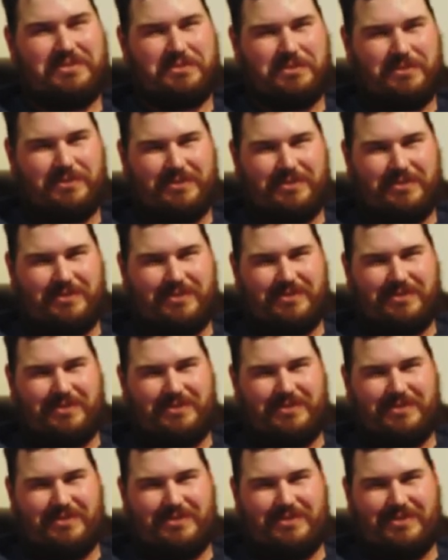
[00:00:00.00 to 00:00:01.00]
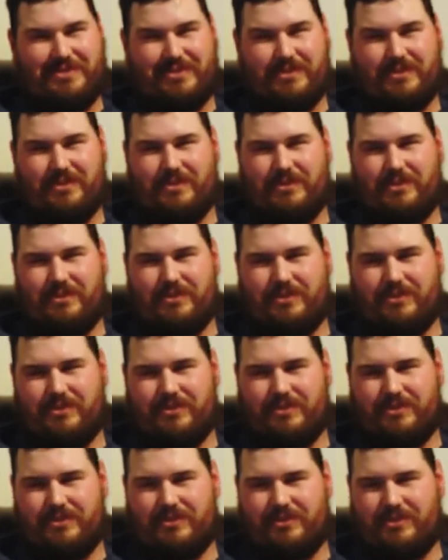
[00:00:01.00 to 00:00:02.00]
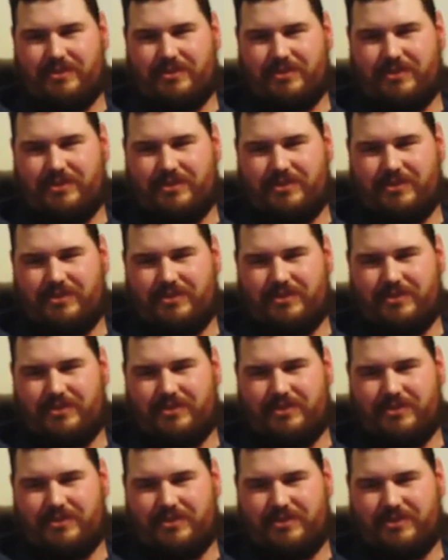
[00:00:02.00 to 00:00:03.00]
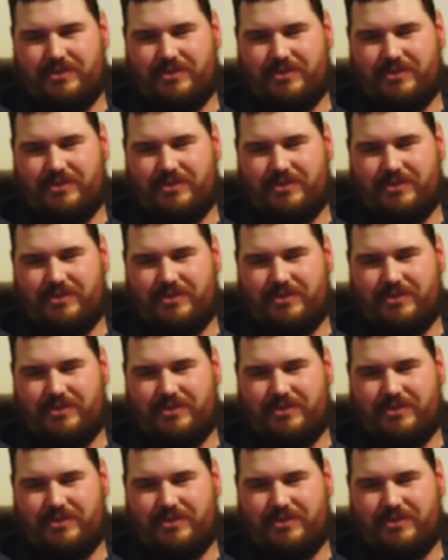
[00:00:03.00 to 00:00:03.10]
The person shown says nothing.